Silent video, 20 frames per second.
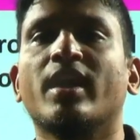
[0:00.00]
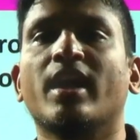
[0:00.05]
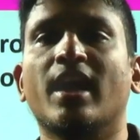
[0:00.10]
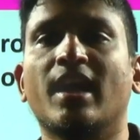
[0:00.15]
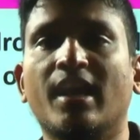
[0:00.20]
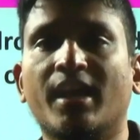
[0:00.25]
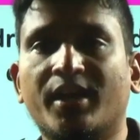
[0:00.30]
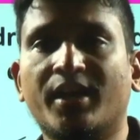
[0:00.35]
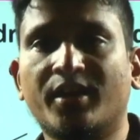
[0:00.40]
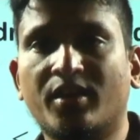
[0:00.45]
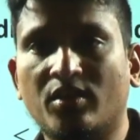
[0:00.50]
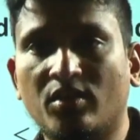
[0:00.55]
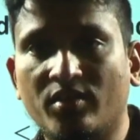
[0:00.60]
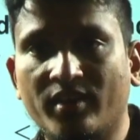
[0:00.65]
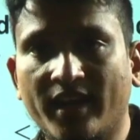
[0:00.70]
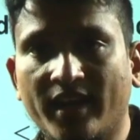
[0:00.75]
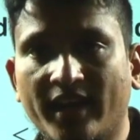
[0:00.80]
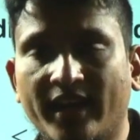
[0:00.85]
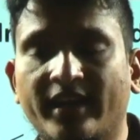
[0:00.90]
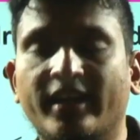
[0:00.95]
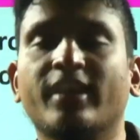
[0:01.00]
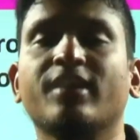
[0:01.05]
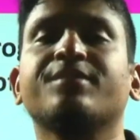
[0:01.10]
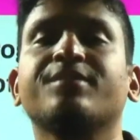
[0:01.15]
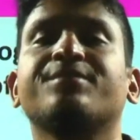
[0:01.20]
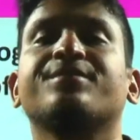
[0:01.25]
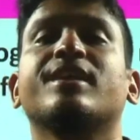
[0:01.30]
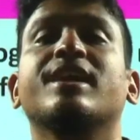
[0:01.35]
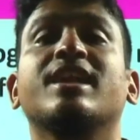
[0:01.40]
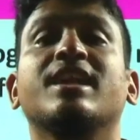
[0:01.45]

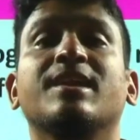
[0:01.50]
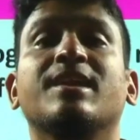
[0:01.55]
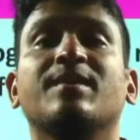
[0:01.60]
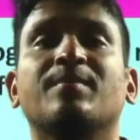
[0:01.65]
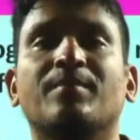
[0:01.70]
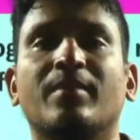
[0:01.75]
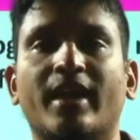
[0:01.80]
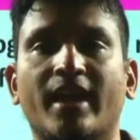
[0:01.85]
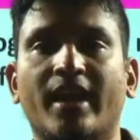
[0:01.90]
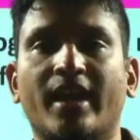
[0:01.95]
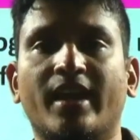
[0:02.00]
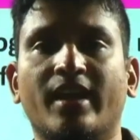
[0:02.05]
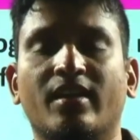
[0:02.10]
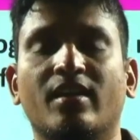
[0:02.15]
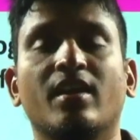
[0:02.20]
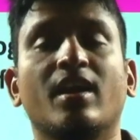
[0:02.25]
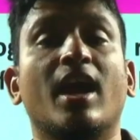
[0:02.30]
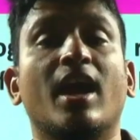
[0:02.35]
electronegative element